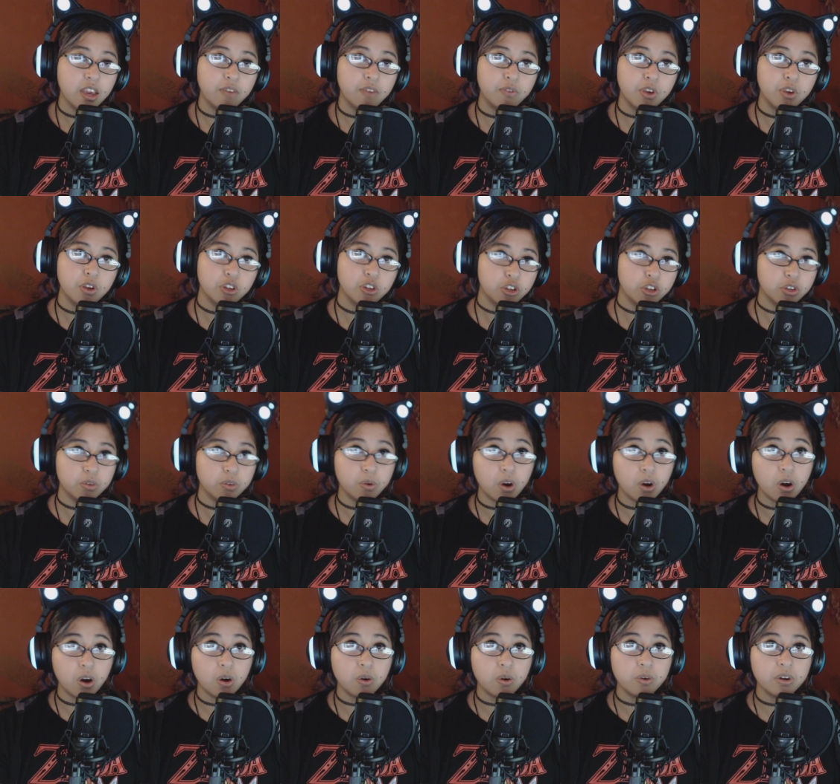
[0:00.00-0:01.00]
If you
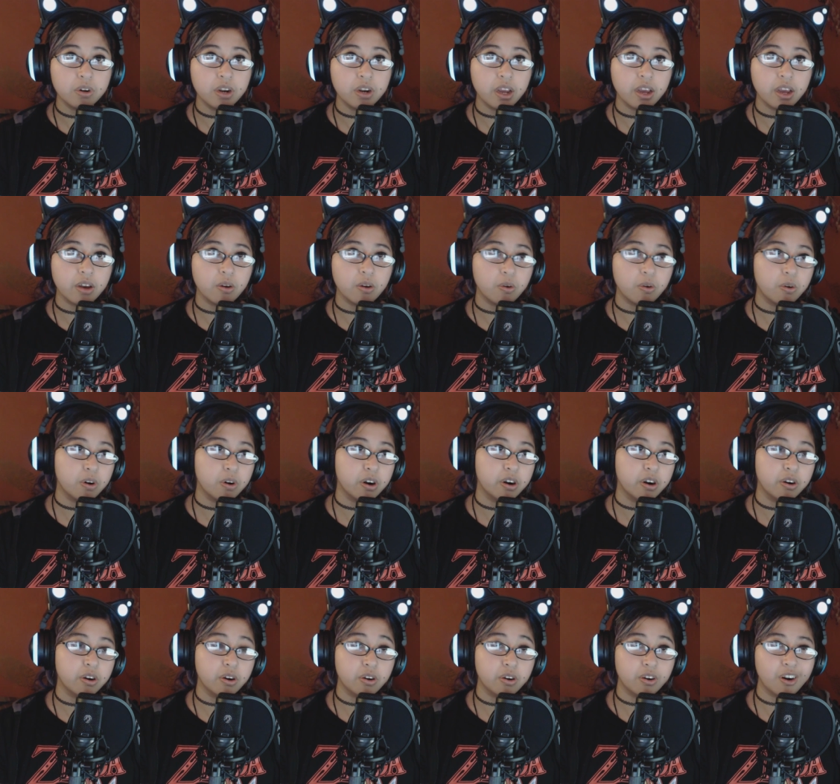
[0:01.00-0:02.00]
do own
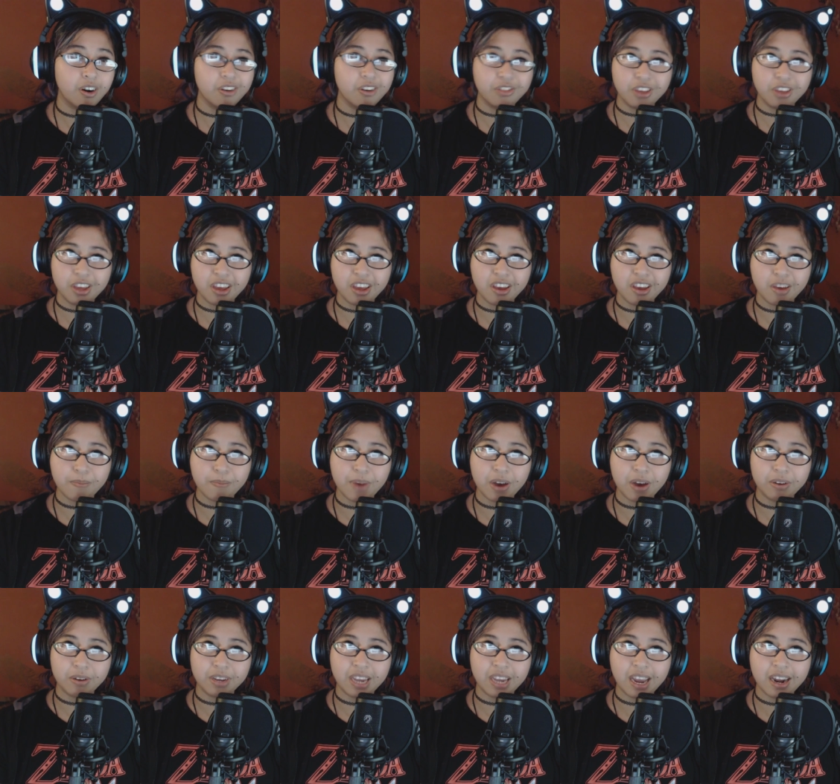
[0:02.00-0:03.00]
or are thinking
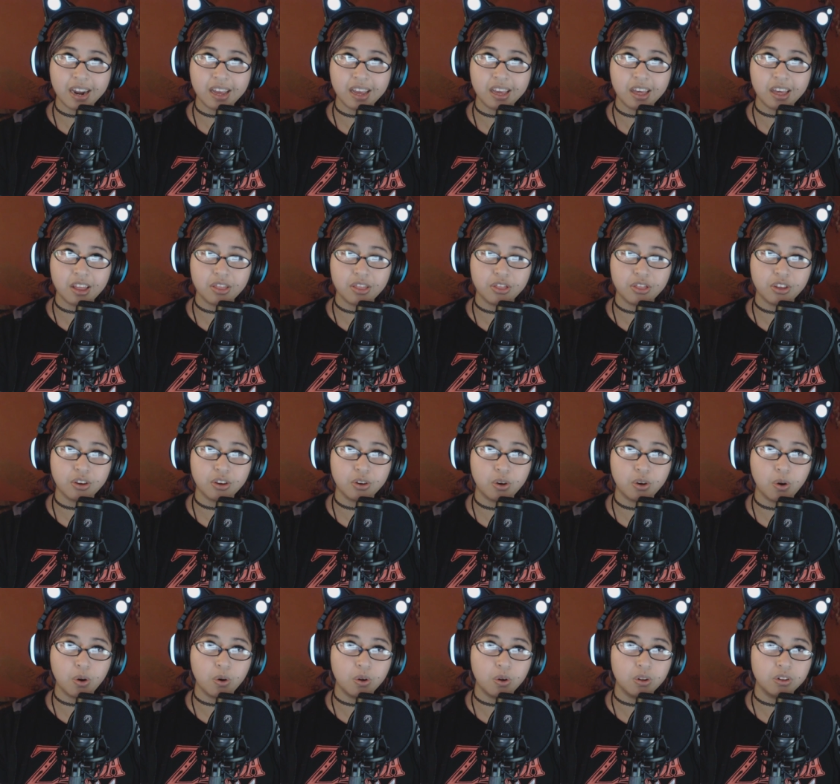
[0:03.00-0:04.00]
about getting the
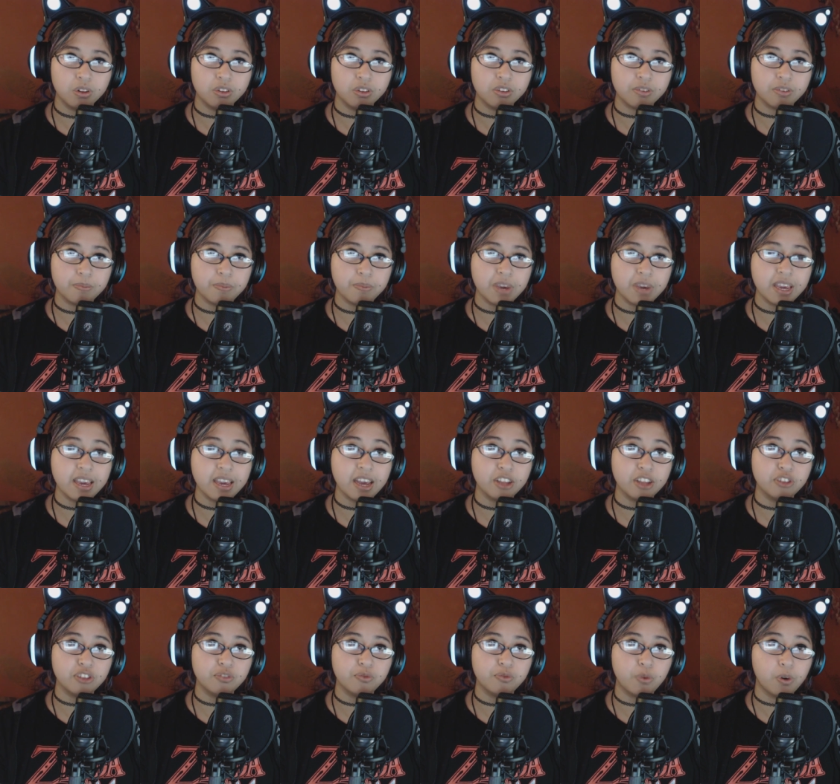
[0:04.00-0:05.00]
gold
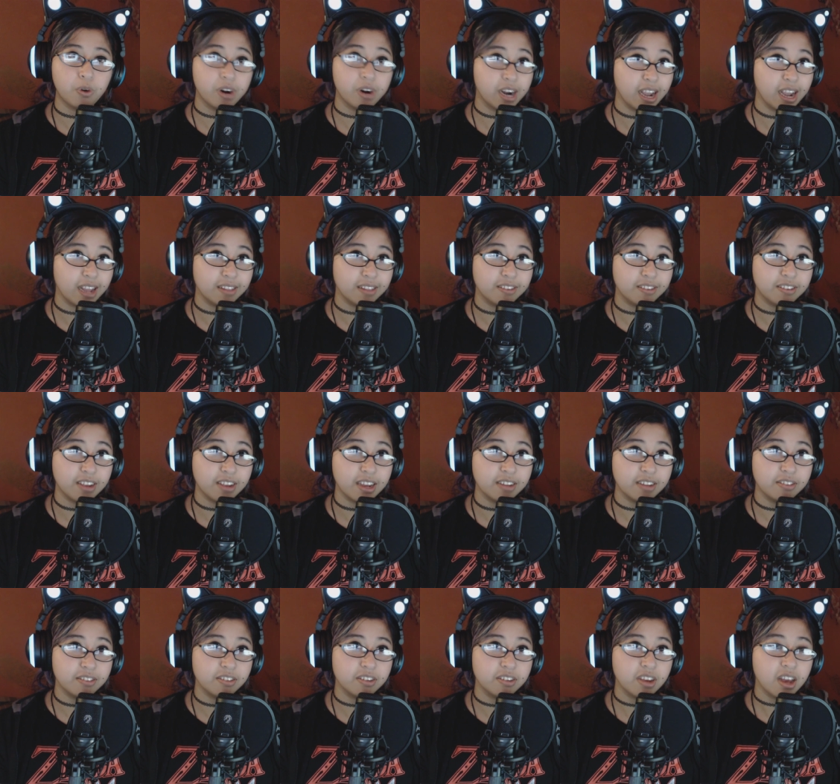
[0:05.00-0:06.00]
PS4
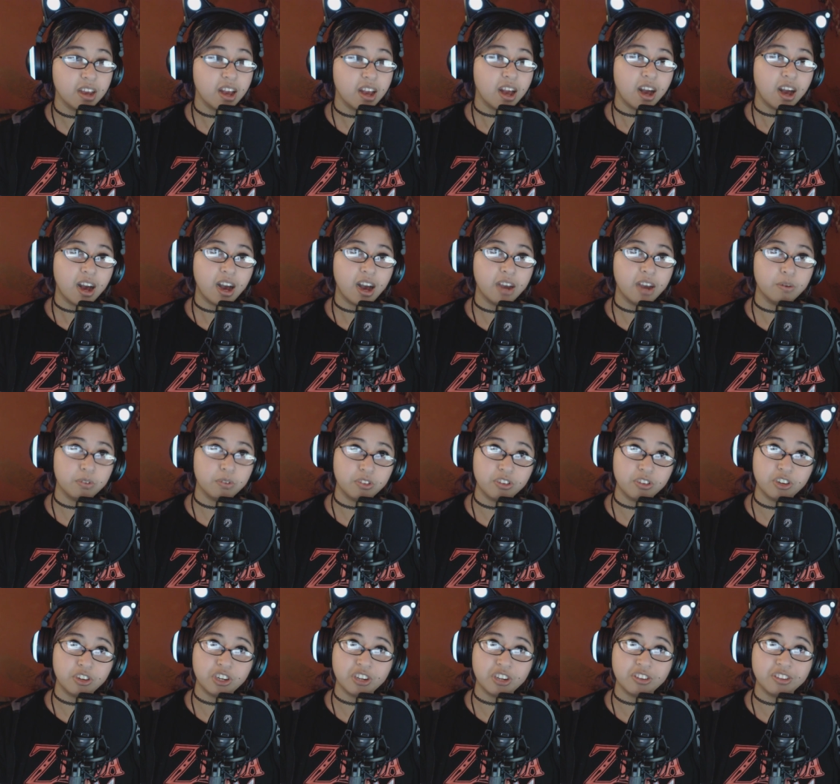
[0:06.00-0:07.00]
headset, I would
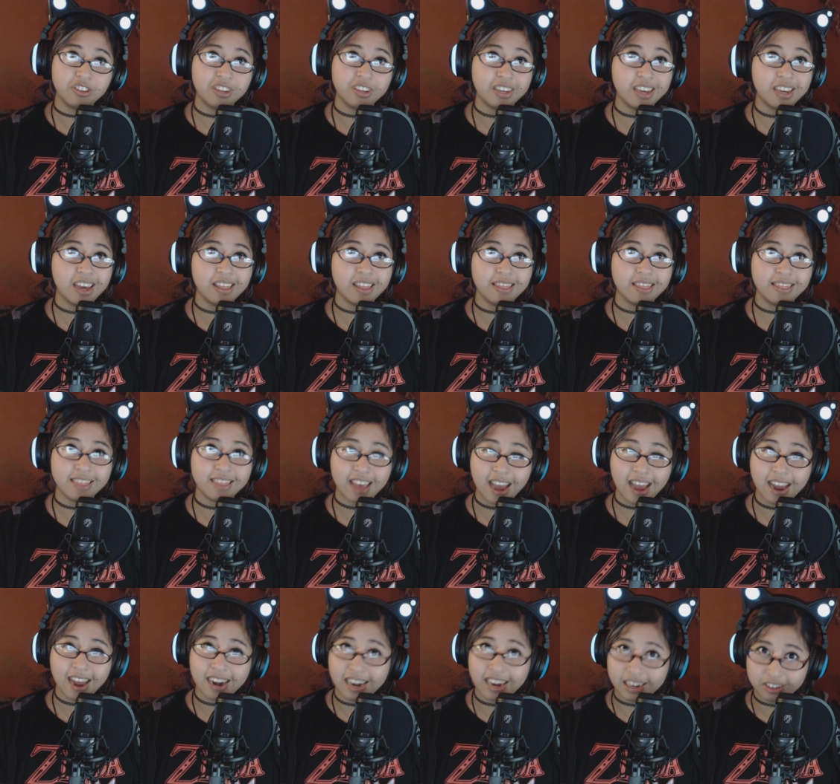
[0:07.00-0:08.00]
suggest to get
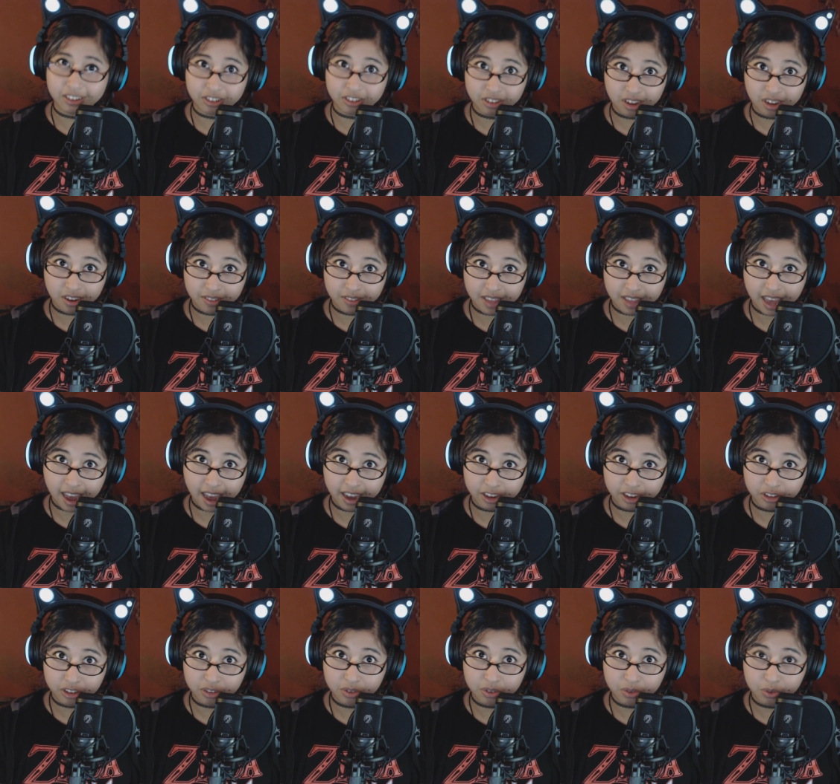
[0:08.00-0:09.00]
that instead of the
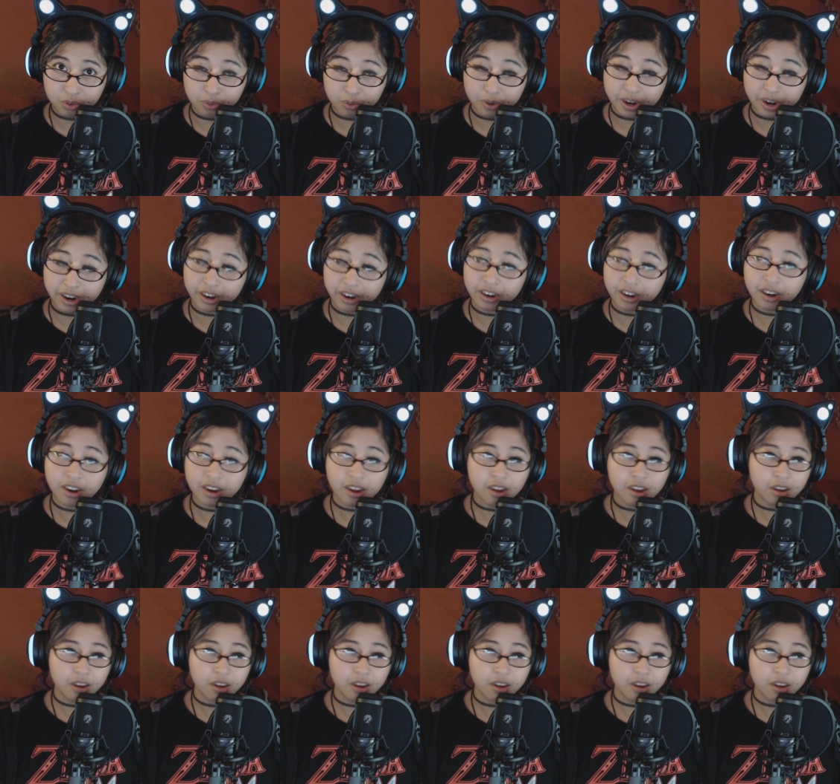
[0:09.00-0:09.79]
Axent Wear.